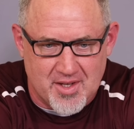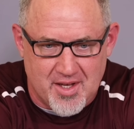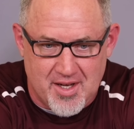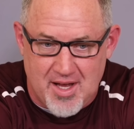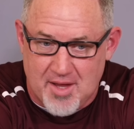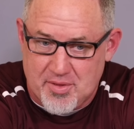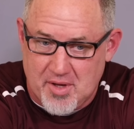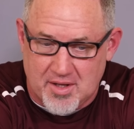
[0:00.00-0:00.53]

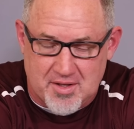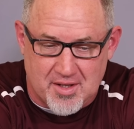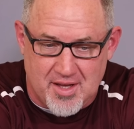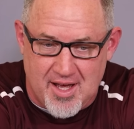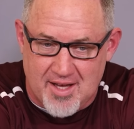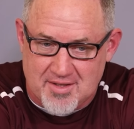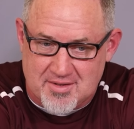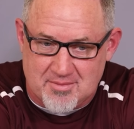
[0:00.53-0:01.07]
And I thought the
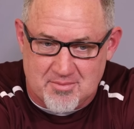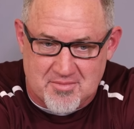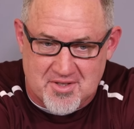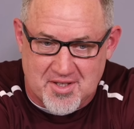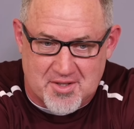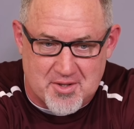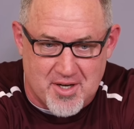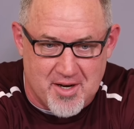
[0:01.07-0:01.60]
last
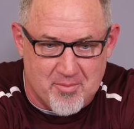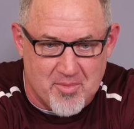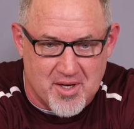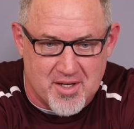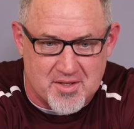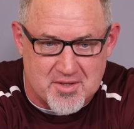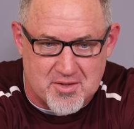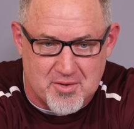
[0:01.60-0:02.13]
6 or 8
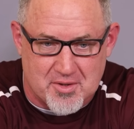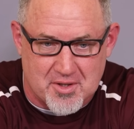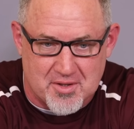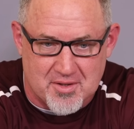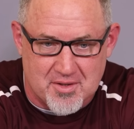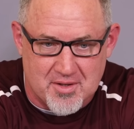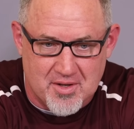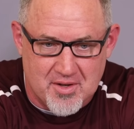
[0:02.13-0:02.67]
minutes you could